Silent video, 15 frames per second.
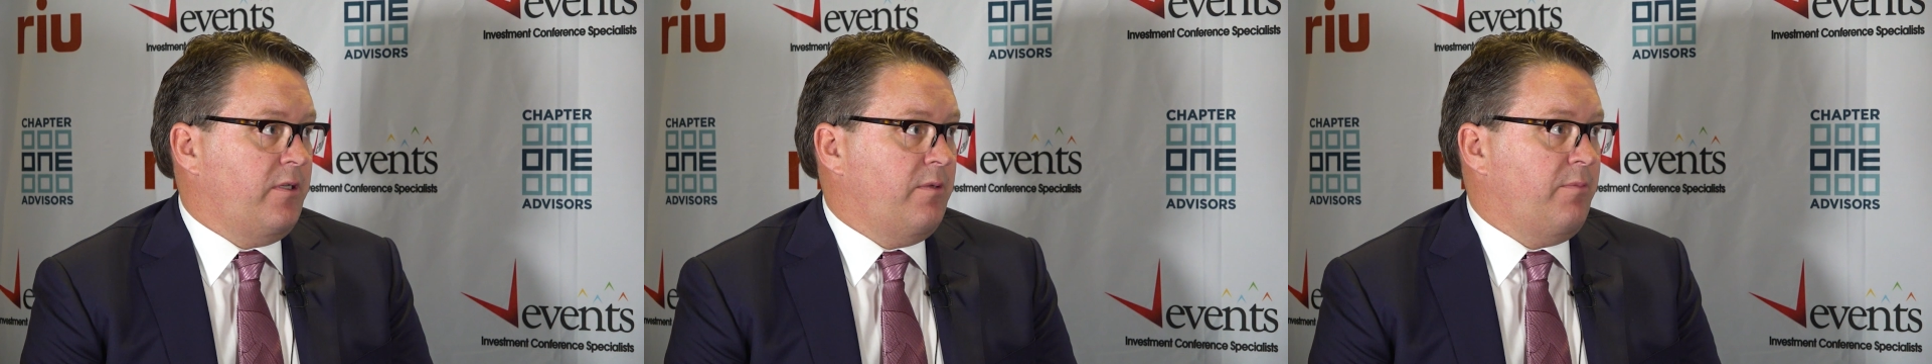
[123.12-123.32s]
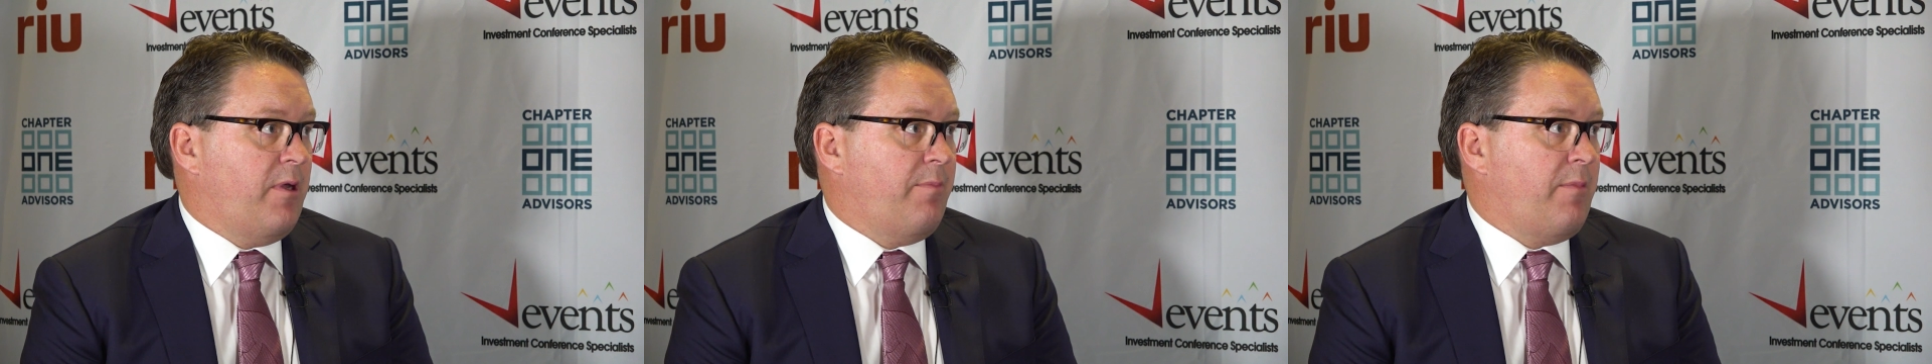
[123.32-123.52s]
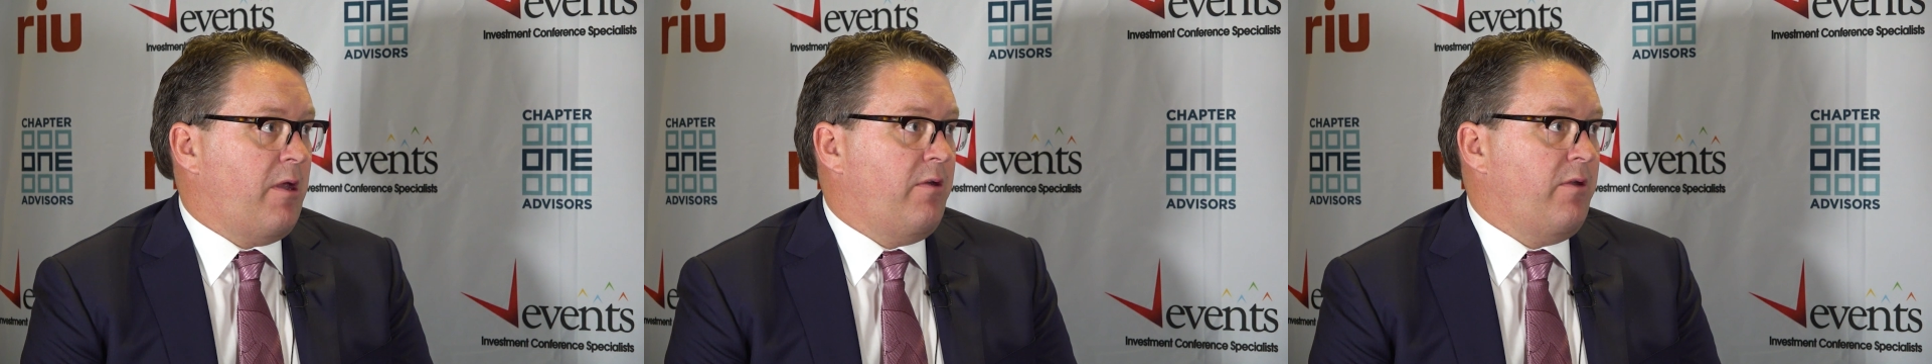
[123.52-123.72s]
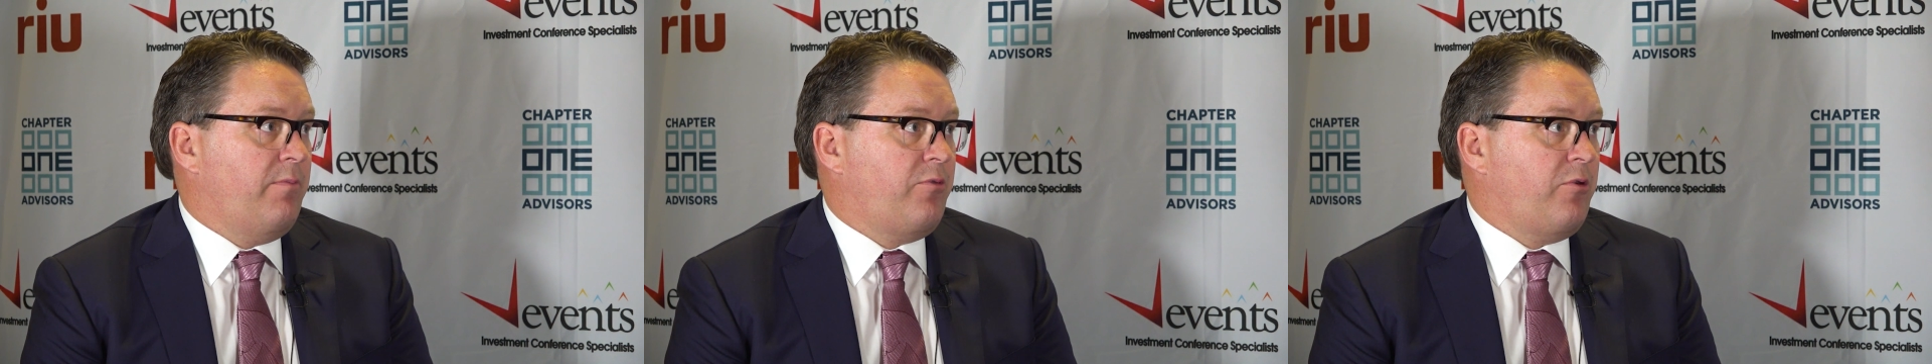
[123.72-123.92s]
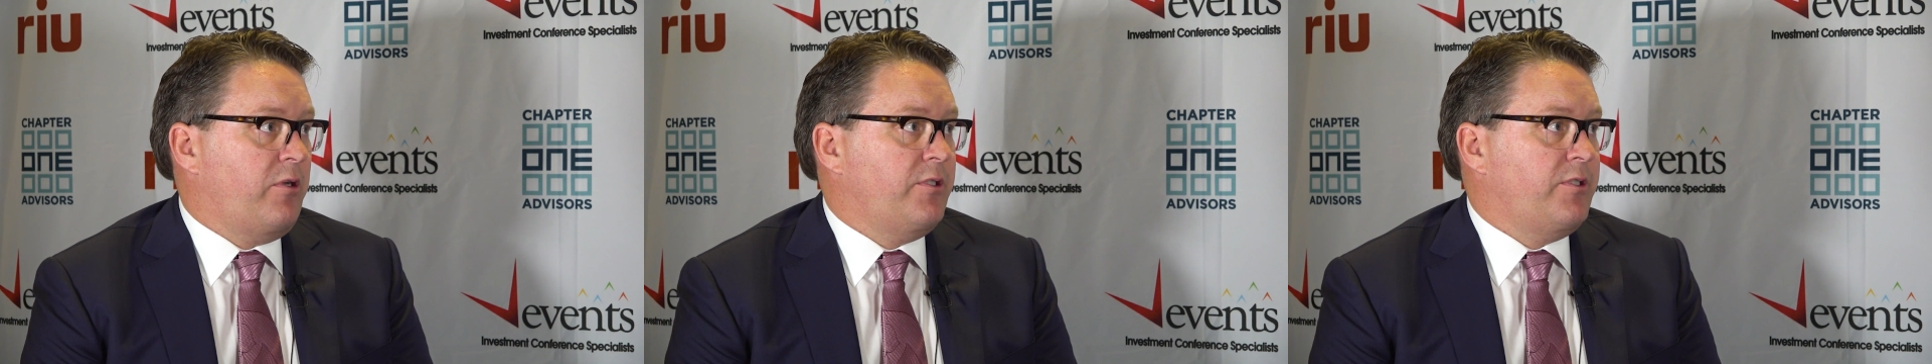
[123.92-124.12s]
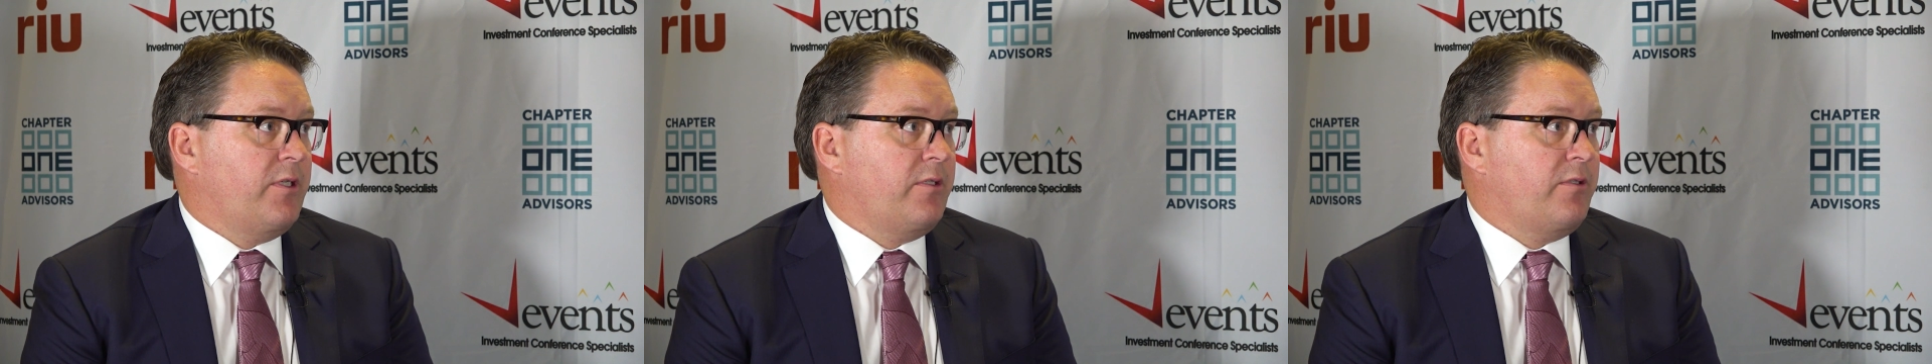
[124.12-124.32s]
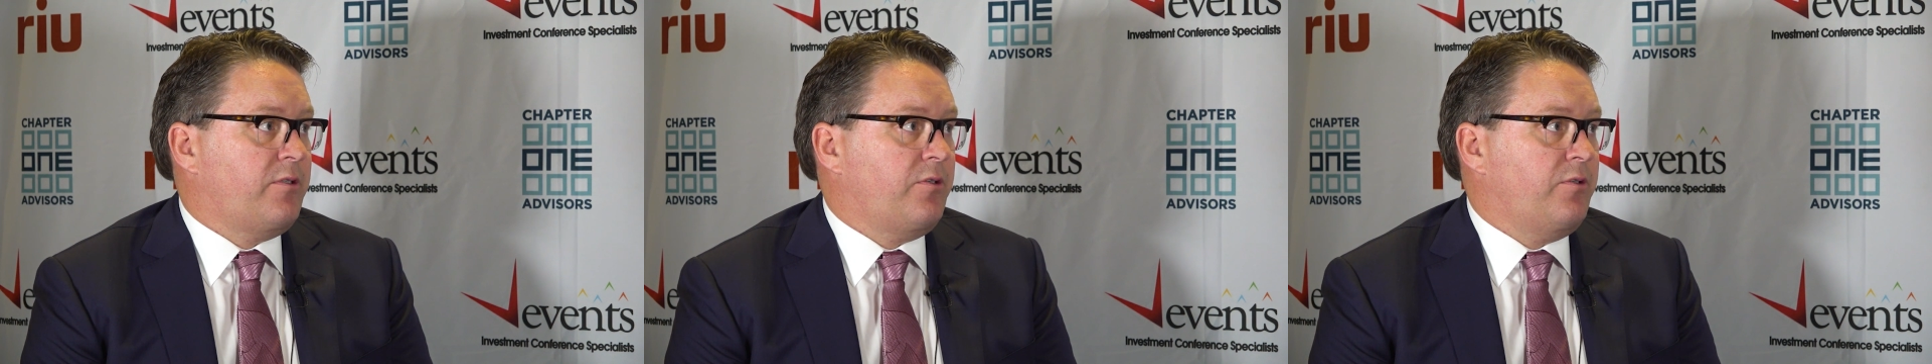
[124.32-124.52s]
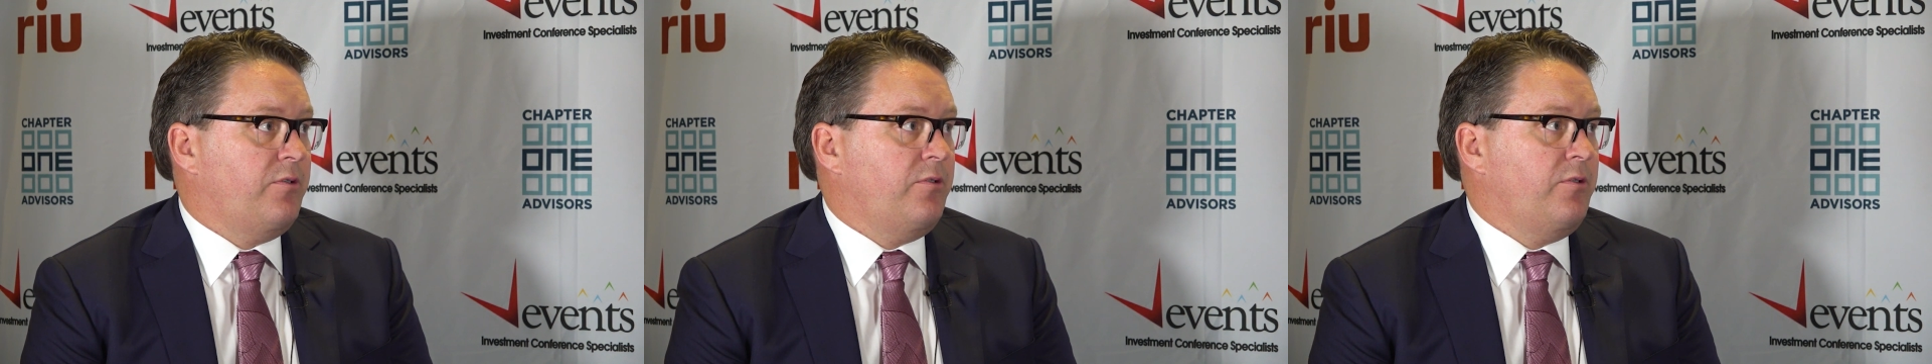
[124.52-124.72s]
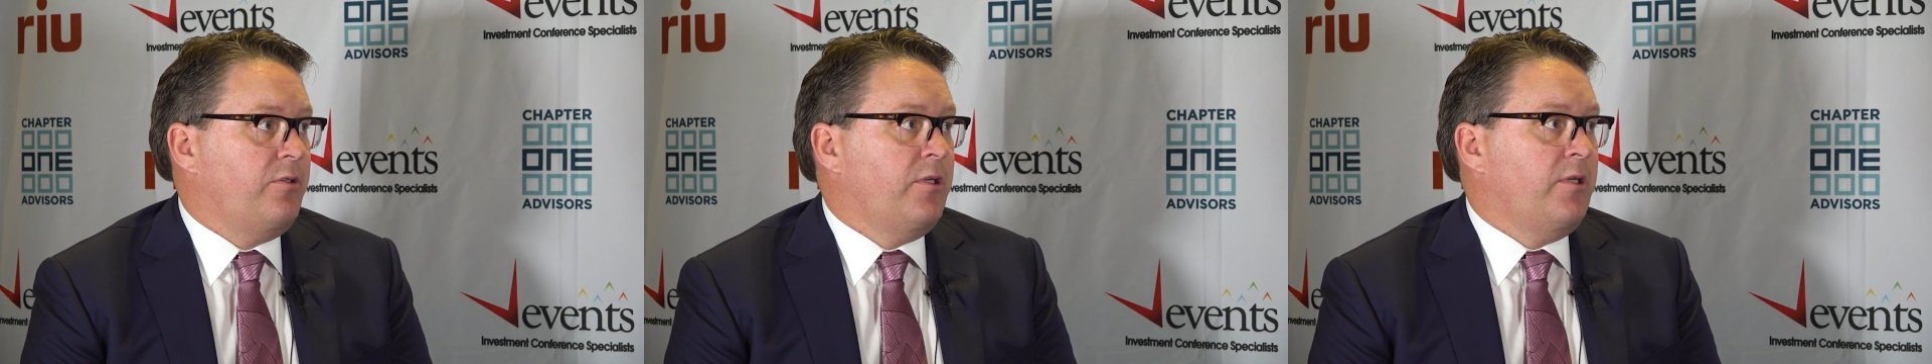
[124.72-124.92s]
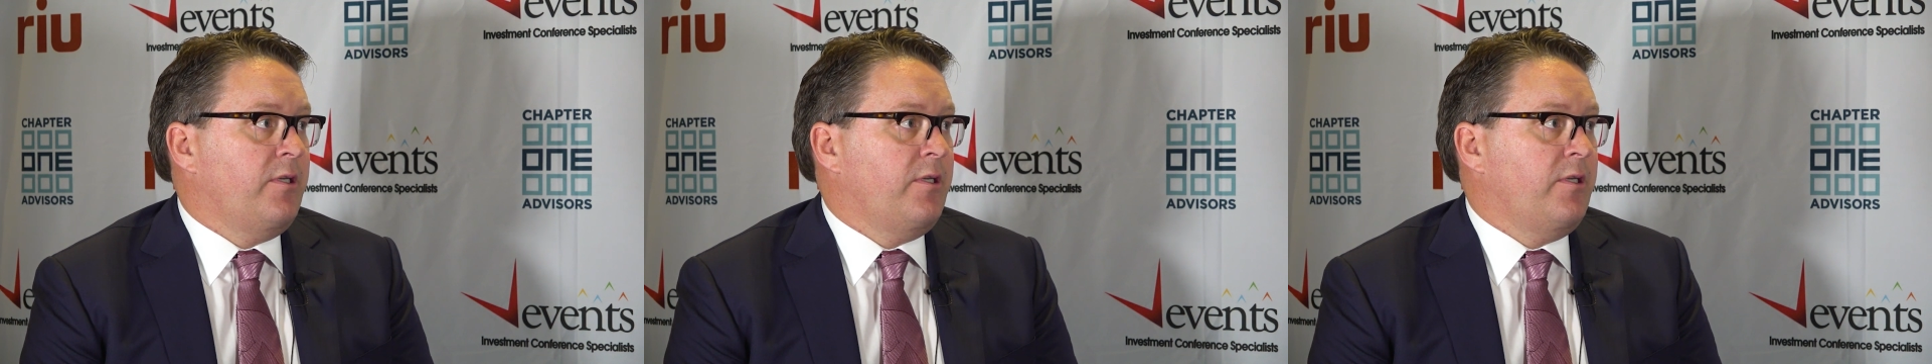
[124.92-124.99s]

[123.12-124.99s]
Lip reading: in the Mount Marion project, to